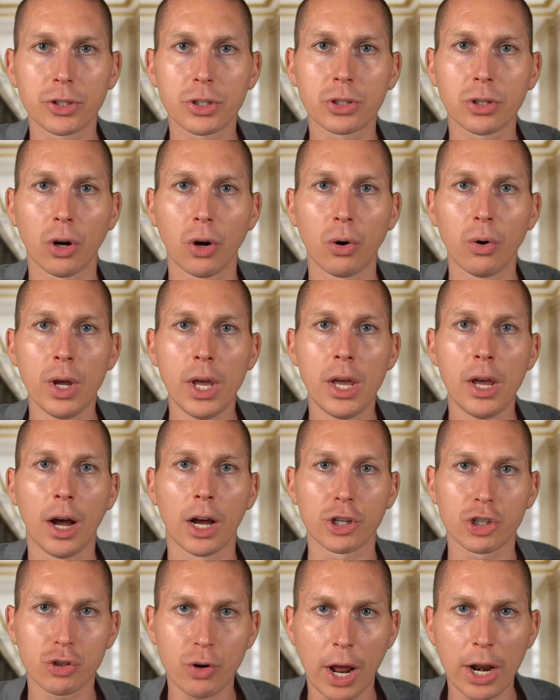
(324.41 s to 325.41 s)
So a
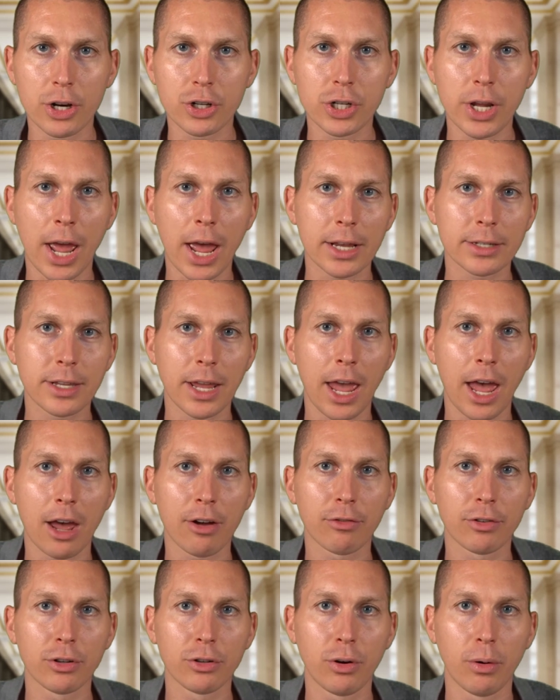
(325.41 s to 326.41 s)
strategy has to have
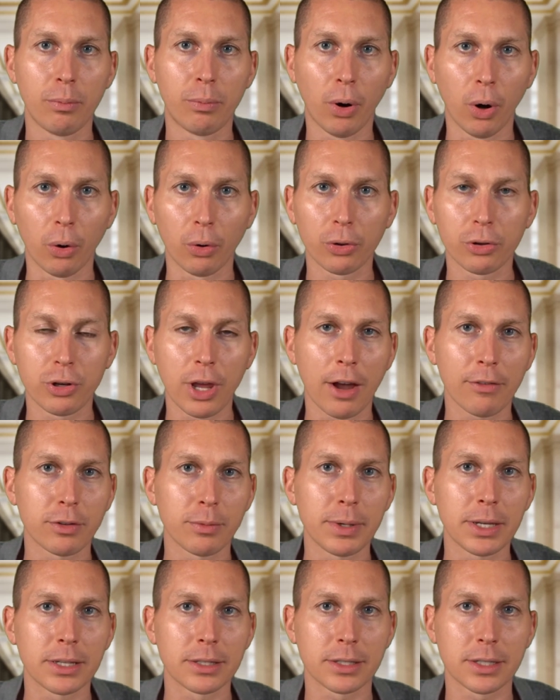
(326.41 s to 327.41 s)
both. You have to
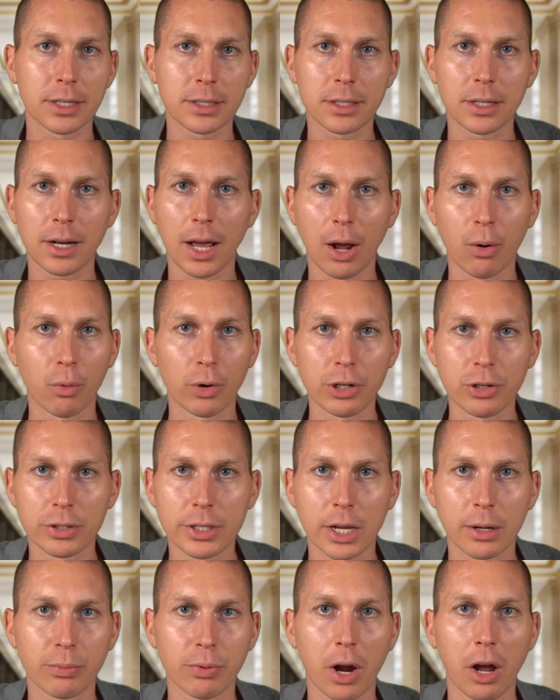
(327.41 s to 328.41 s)
be consistent on when you
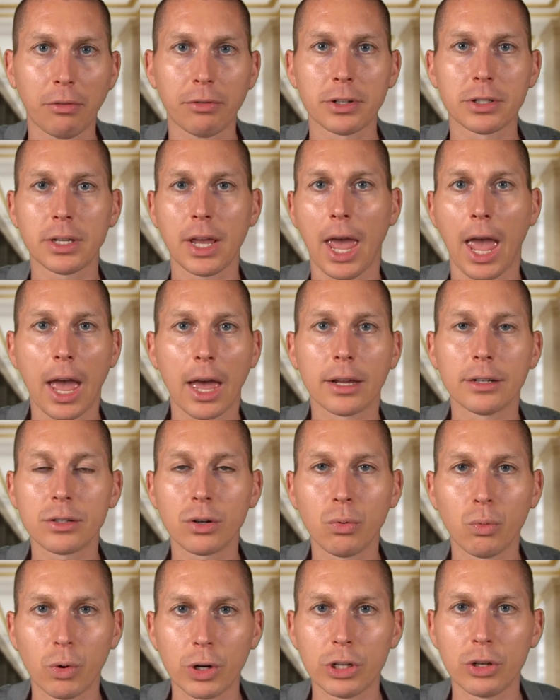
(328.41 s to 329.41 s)
take profits and
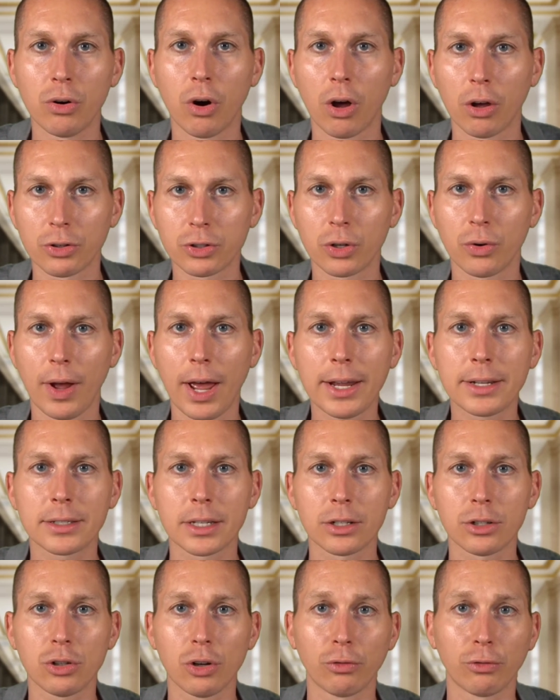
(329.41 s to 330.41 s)
when you also
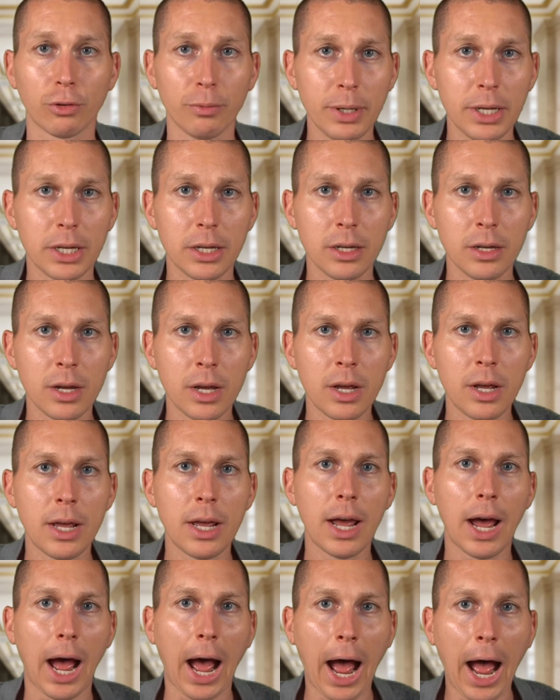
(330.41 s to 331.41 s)
exit. So for me,
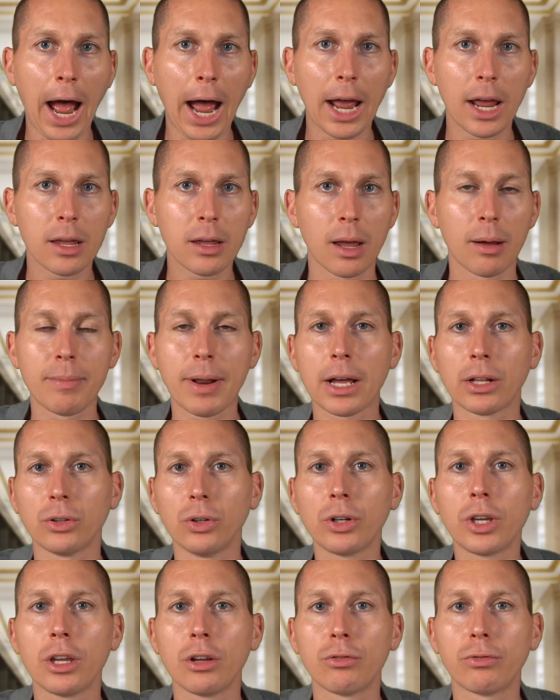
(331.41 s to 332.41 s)
I am not
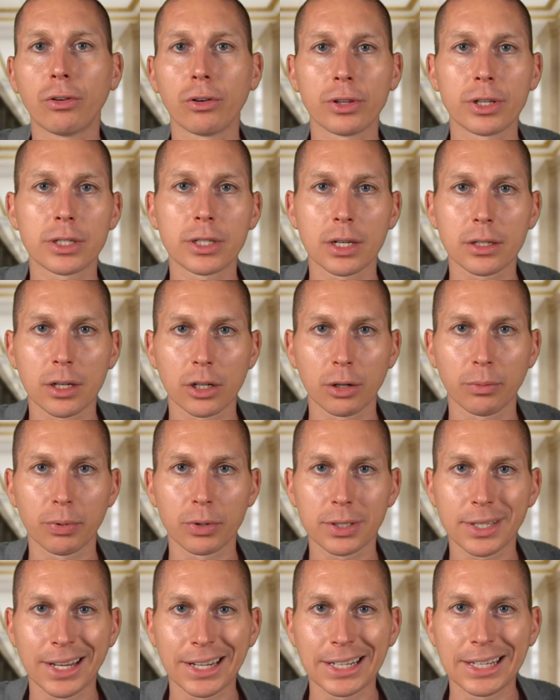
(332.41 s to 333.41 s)
looking for the
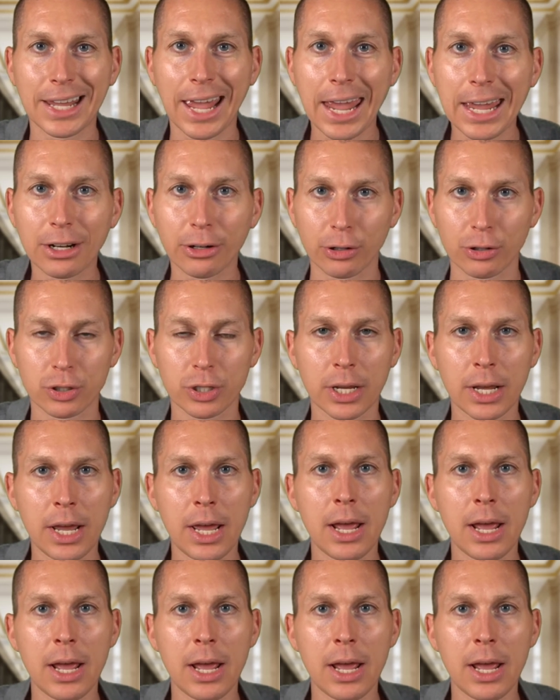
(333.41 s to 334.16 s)
600% gainers.